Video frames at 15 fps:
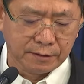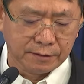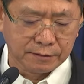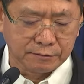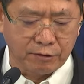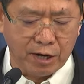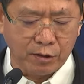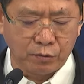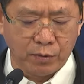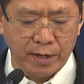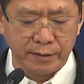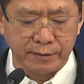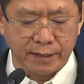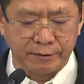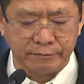Track
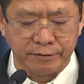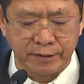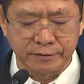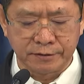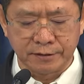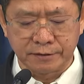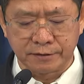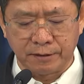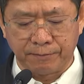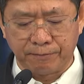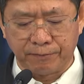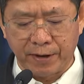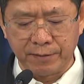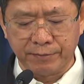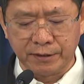one addresses the
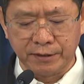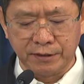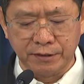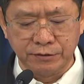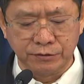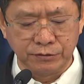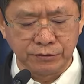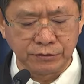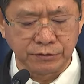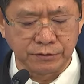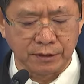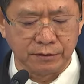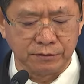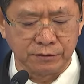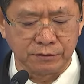primary issues
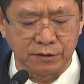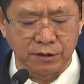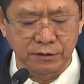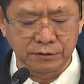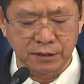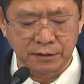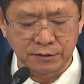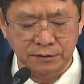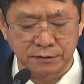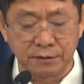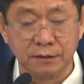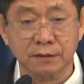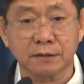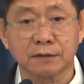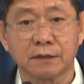and root causes
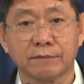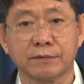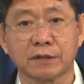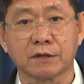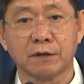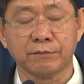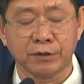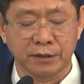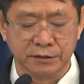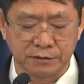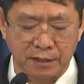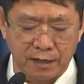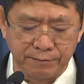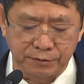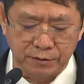of the communist
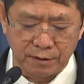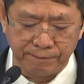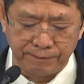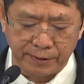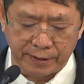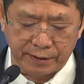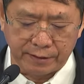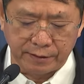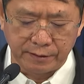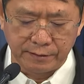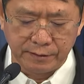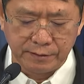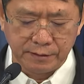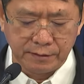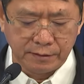armed conflict,
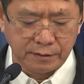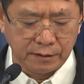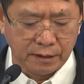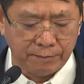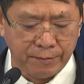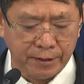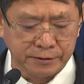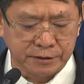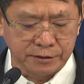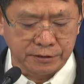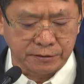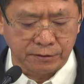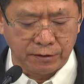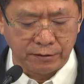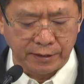emerge
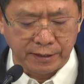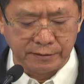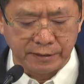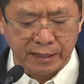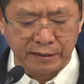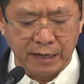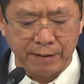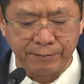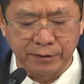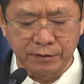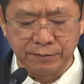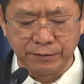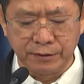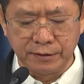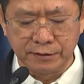strong and dynamic
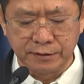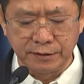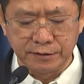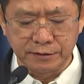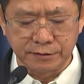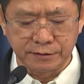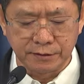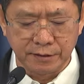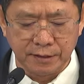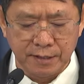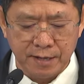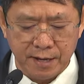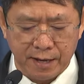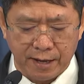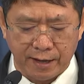communities,
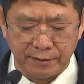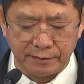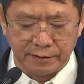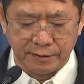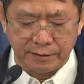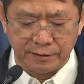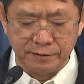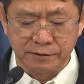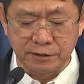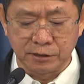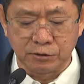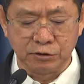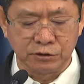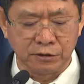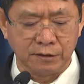and
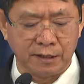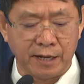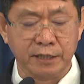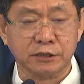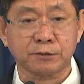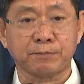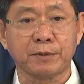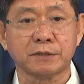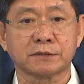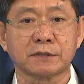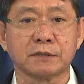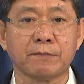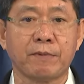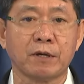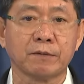institutionalized peace and
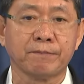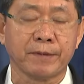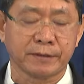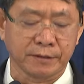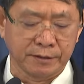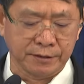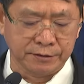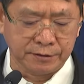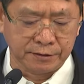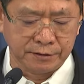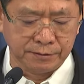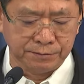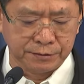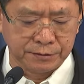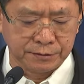development
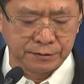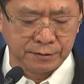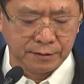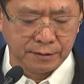initiatives.